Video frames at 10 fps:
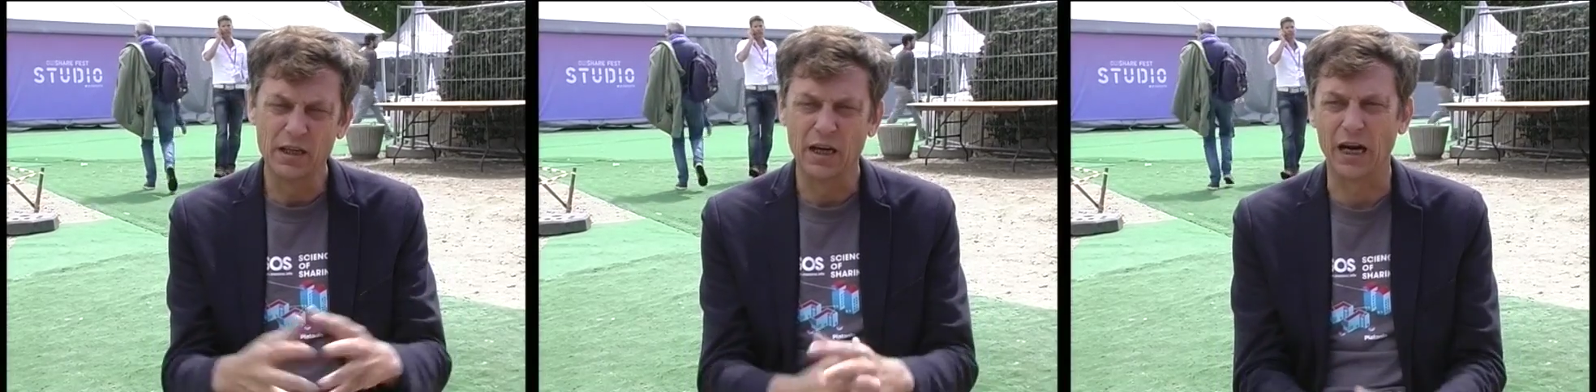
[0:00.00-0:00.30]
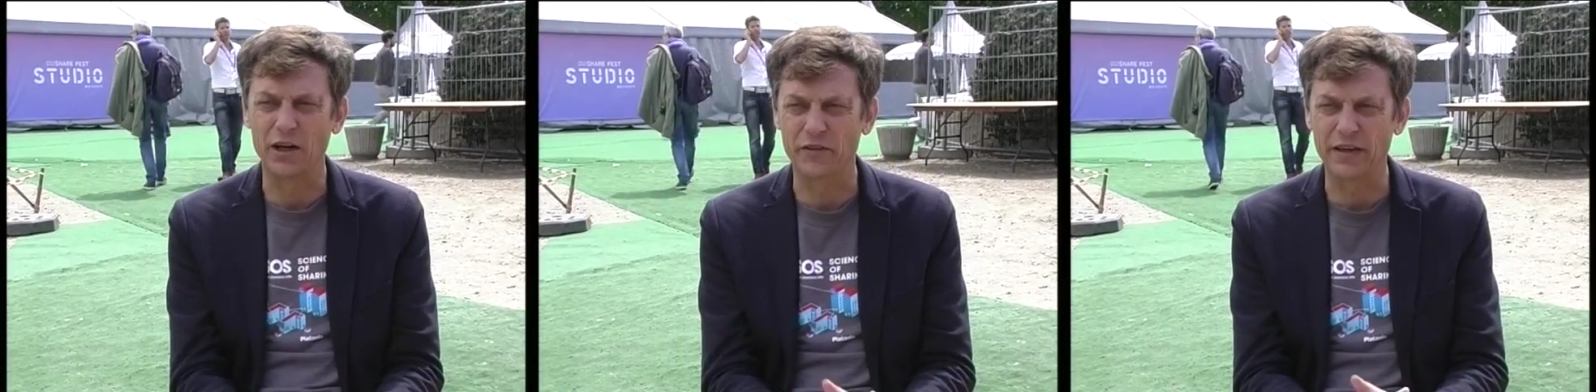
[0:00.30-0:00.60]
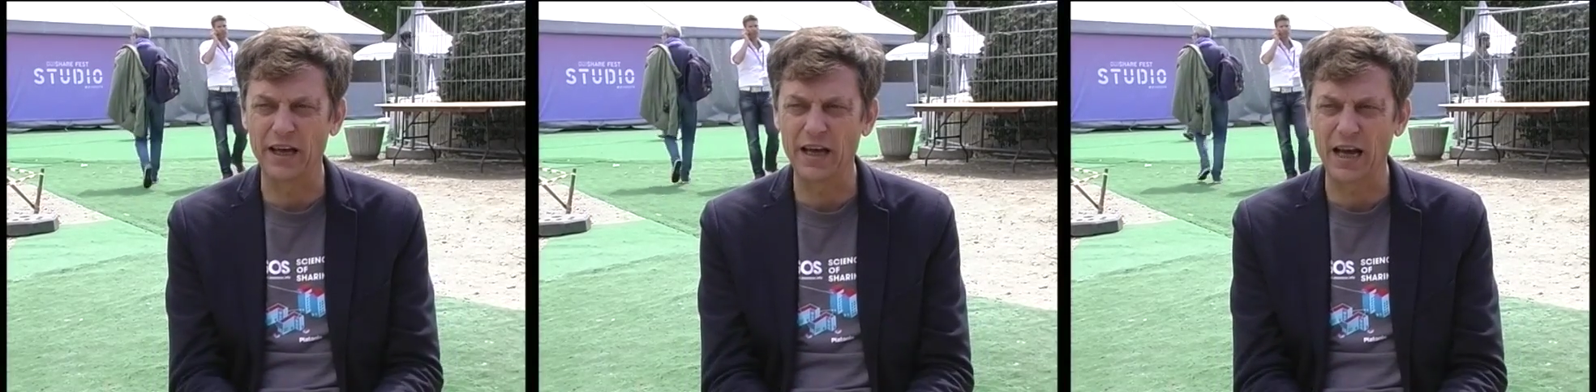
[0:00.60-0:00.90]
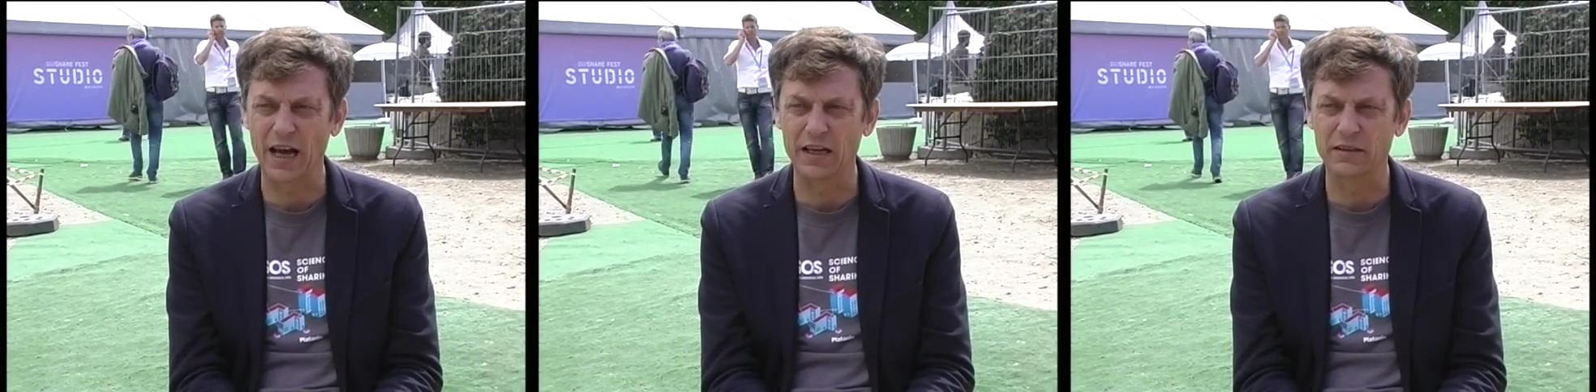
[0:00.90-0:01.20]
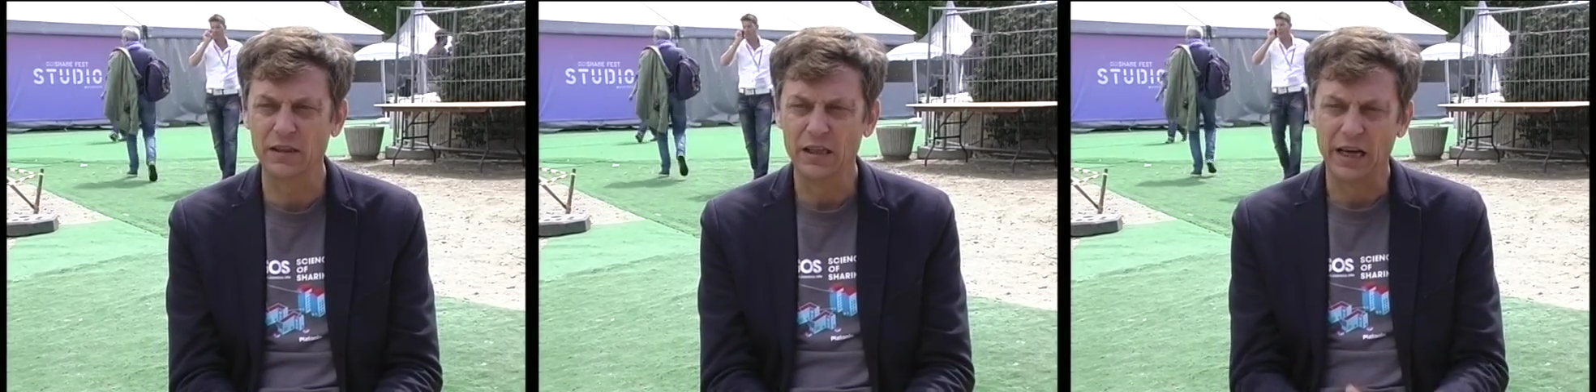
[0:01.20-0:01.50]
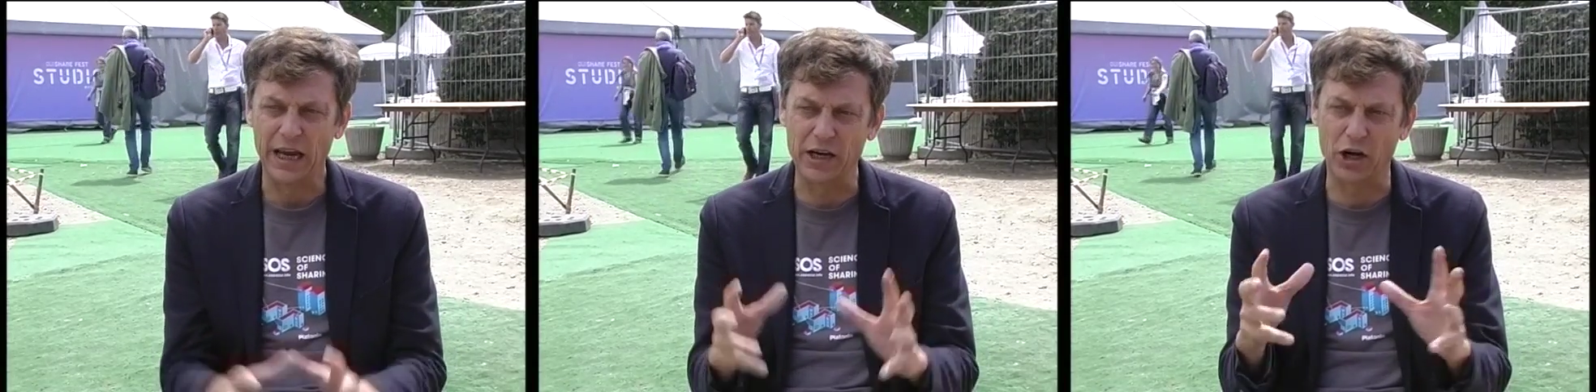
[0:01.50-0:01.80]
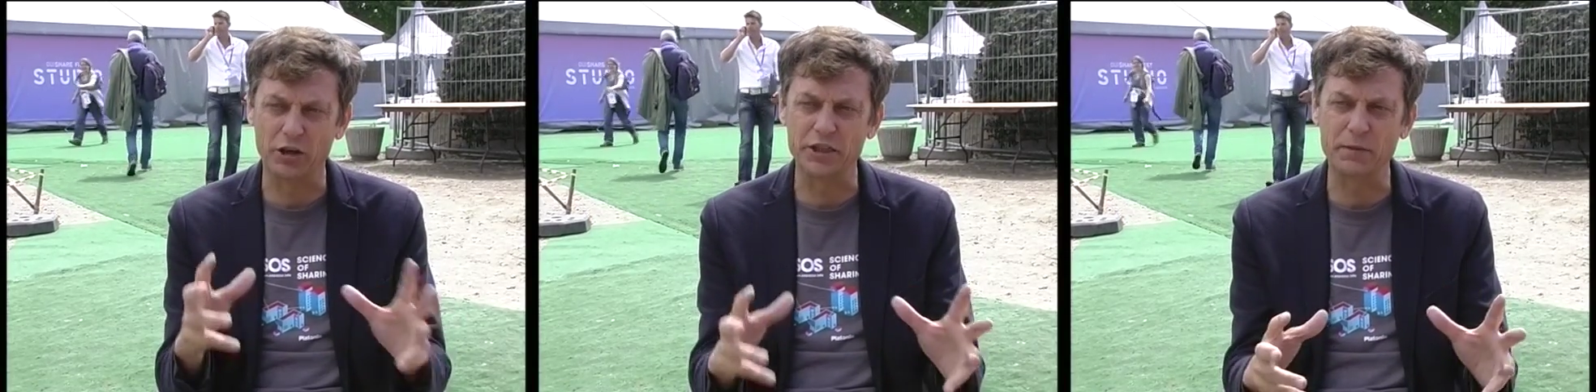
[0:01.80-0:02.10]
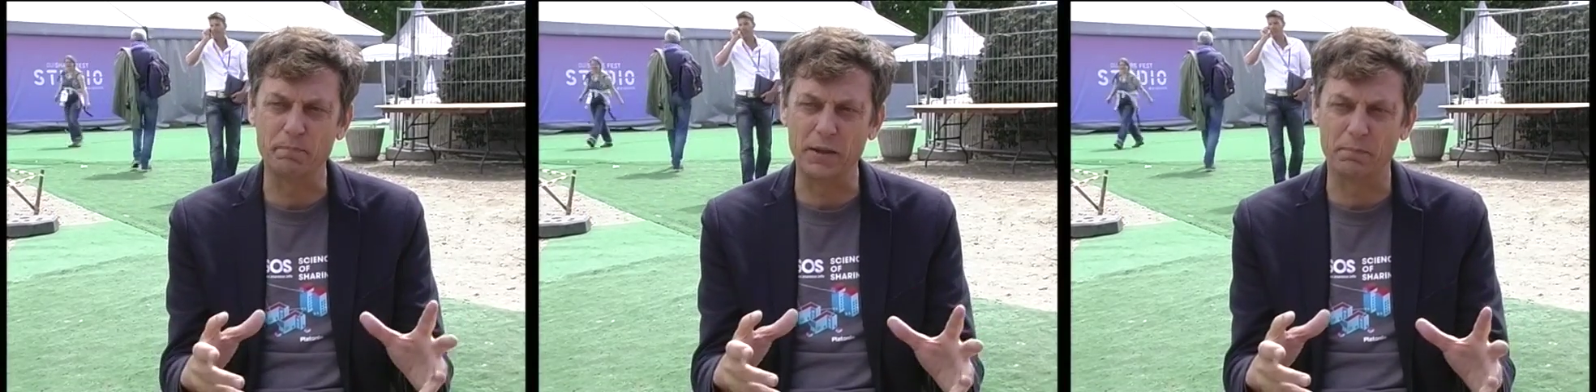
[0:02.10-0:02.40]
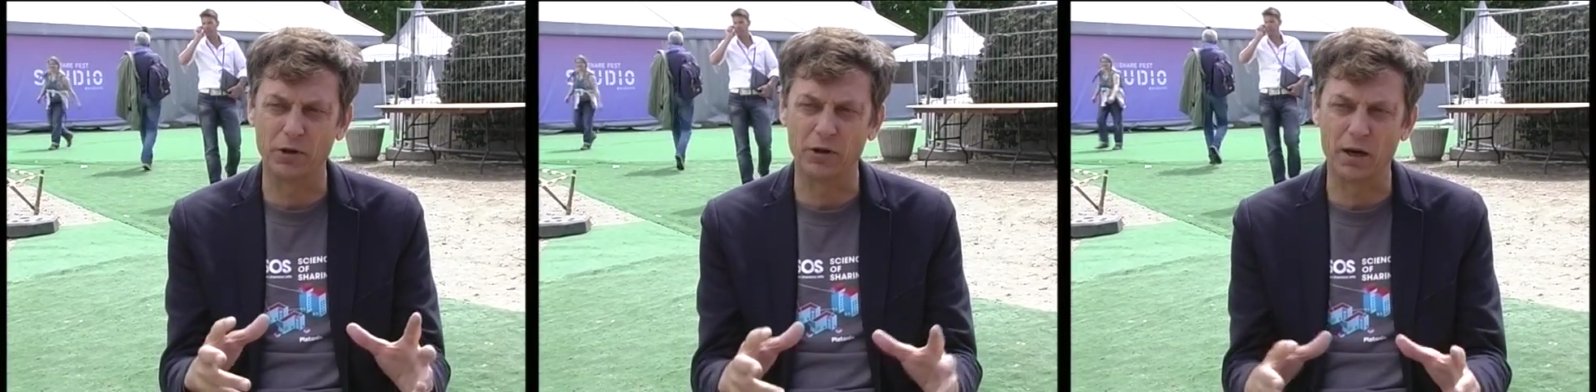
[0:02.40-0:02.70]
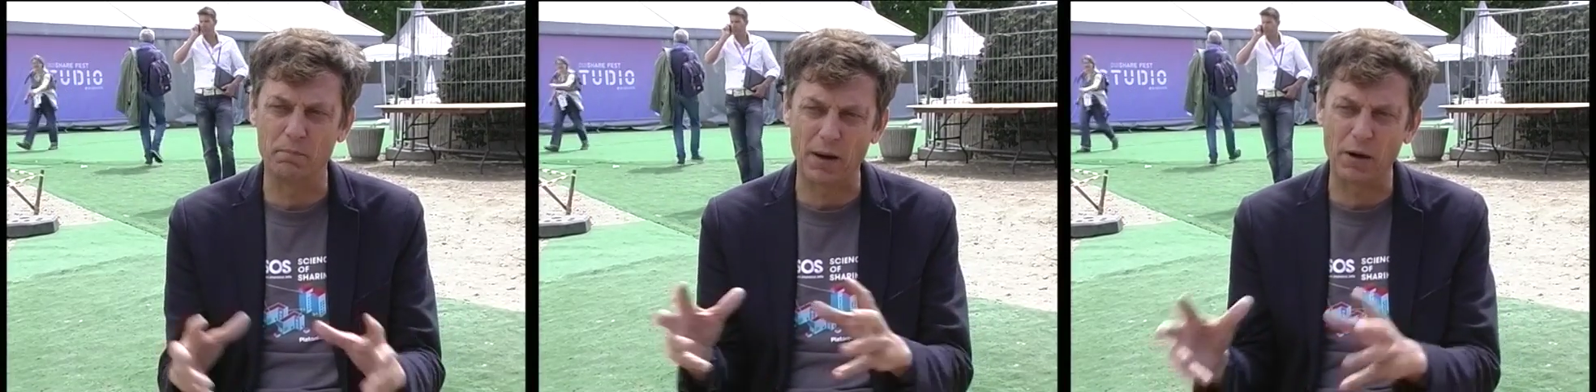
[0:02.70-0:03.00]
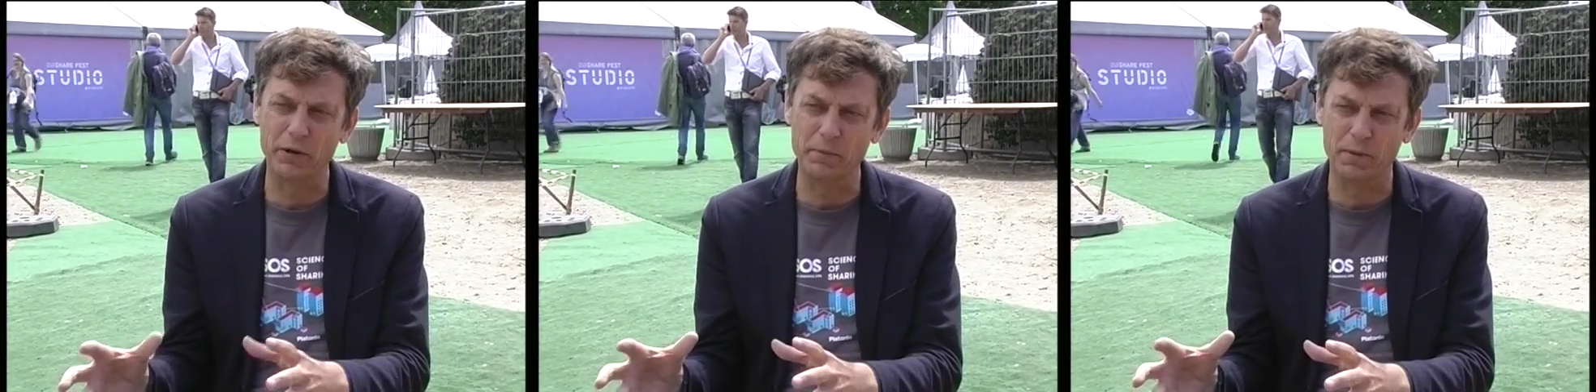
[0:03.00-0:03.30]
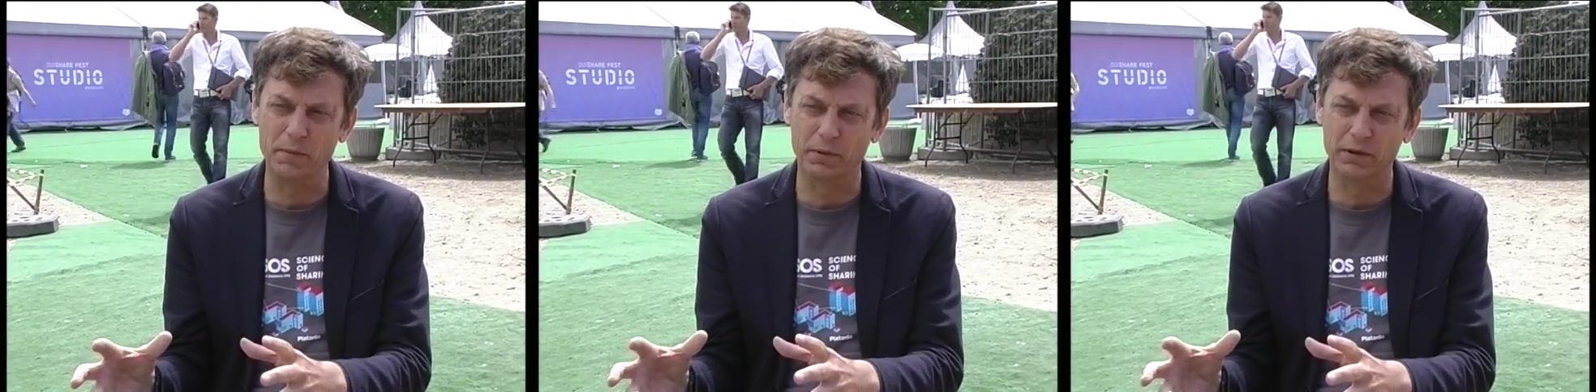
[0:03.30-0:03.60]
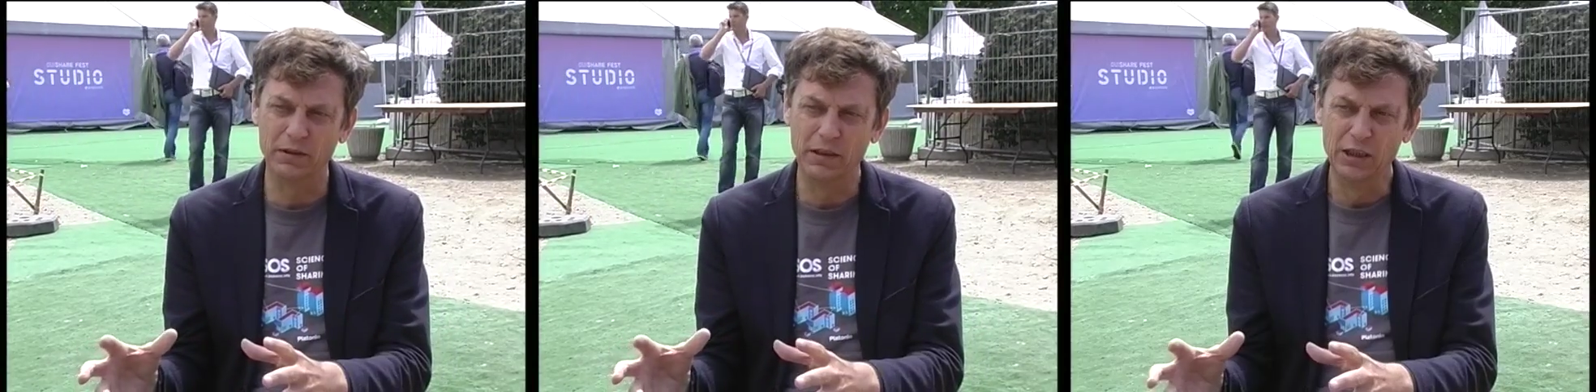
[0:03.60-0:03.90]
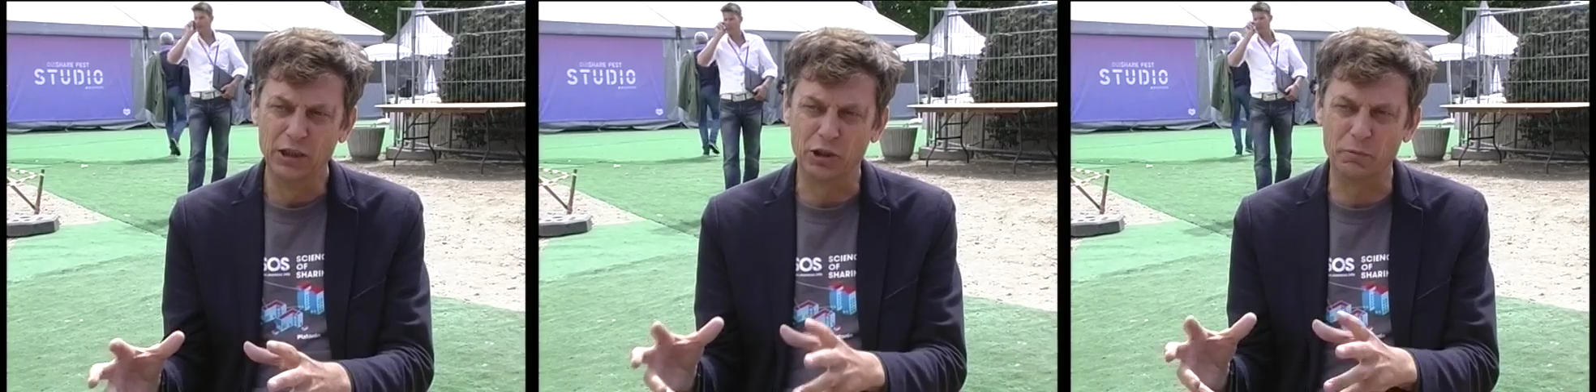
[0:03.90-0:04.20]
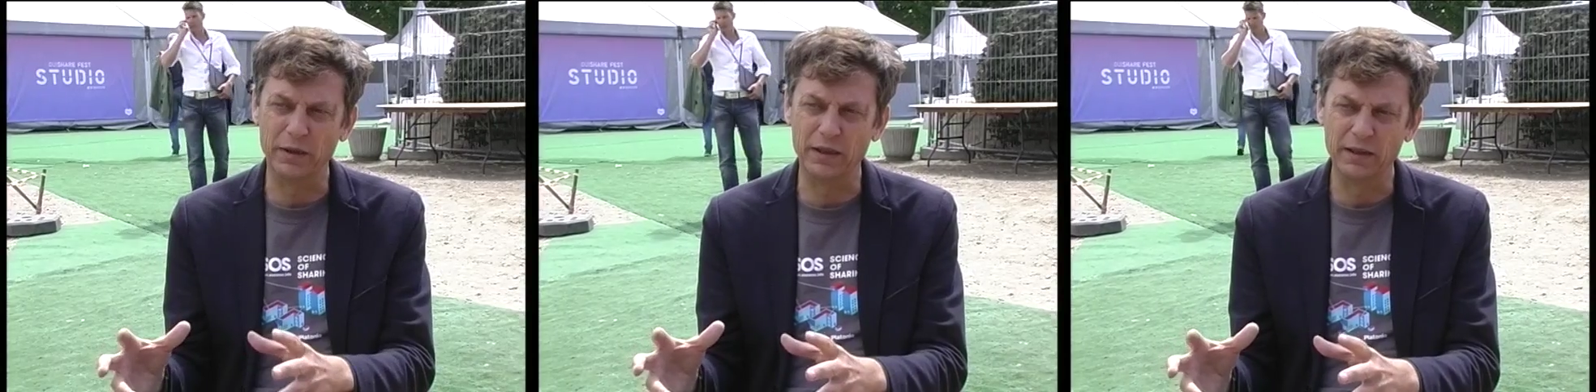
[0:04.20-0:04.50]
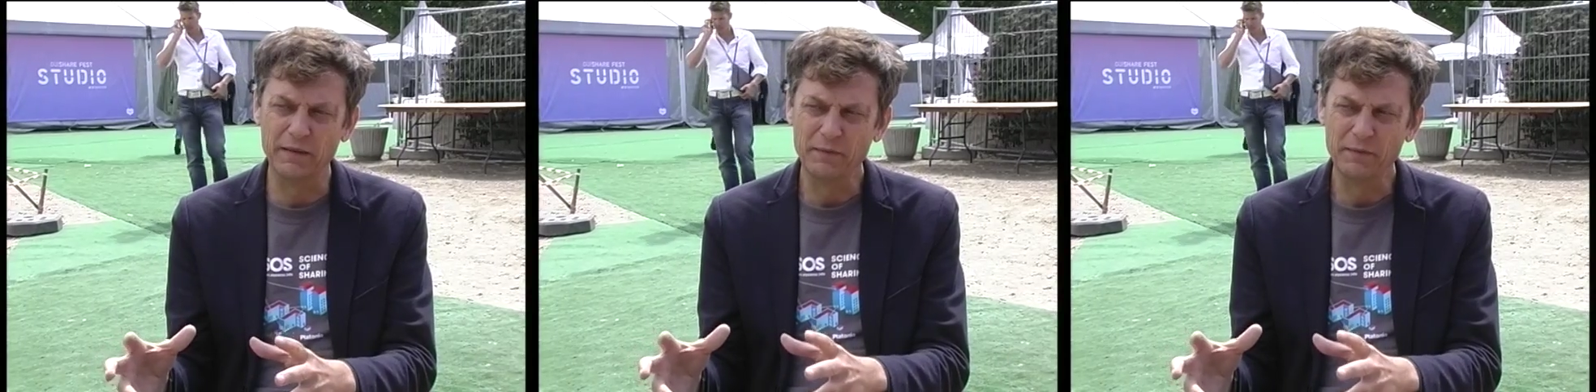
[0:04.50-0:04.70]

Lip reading: and on the other hand, encouraging people, empowering people to be